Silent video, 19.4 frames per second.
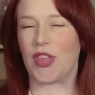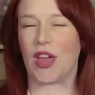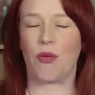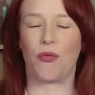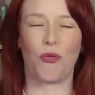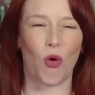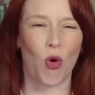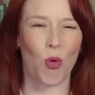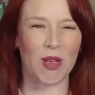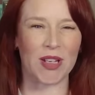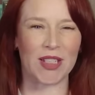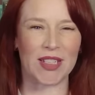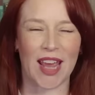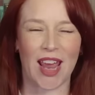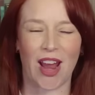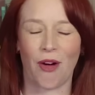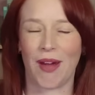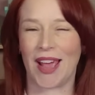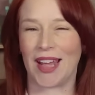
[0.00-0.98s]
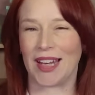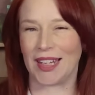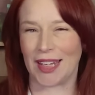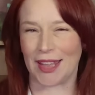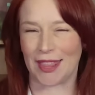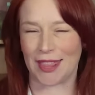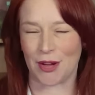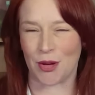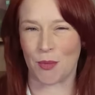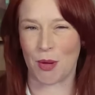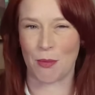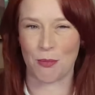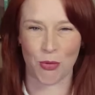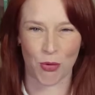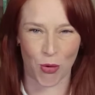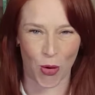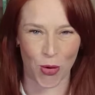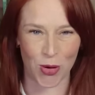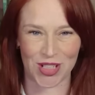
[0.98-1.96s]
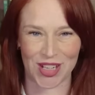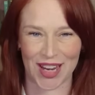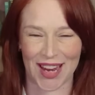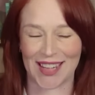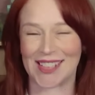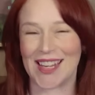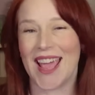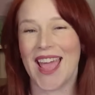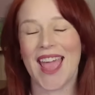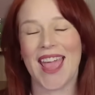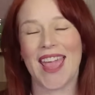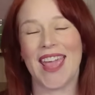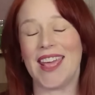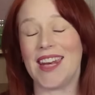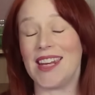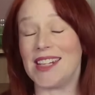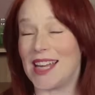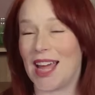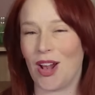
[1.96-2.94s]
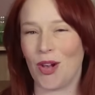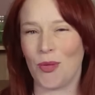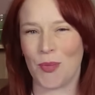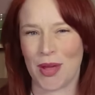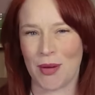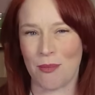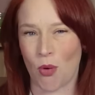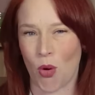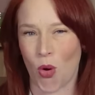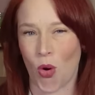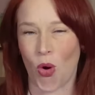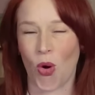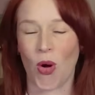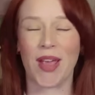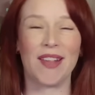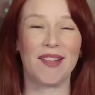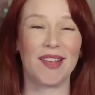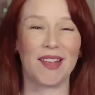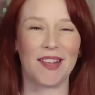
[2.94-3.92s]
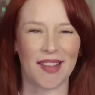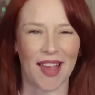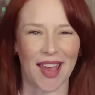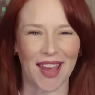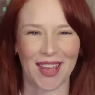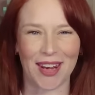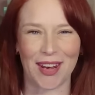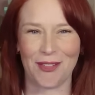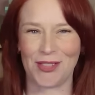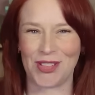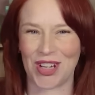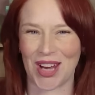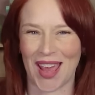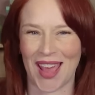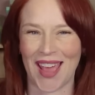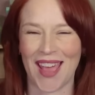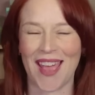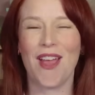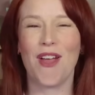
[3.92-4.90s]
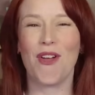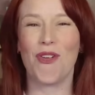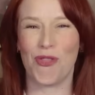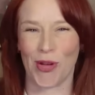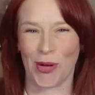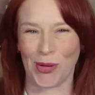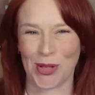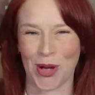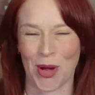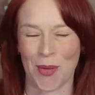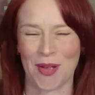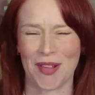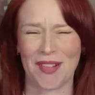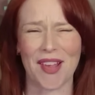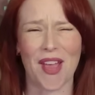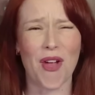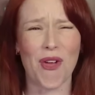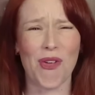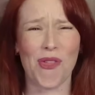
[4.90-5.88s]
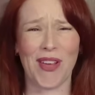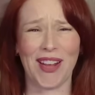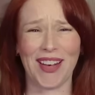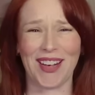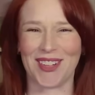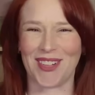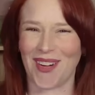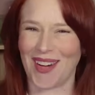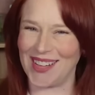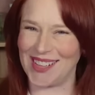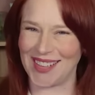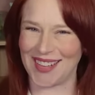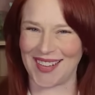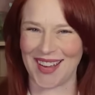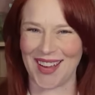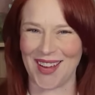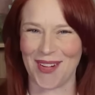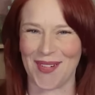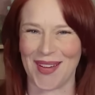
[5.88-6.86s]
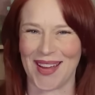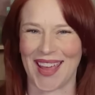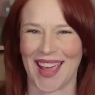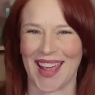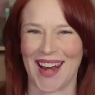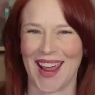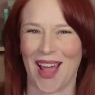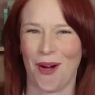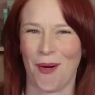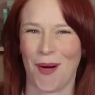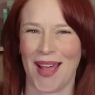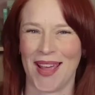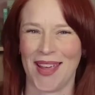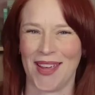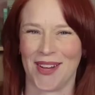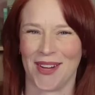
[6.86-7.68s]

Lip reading: at their Formentera Lithium Project. Here to tell me more is Executive Chair Phil Thomas. Phil, it's great to see you again. How are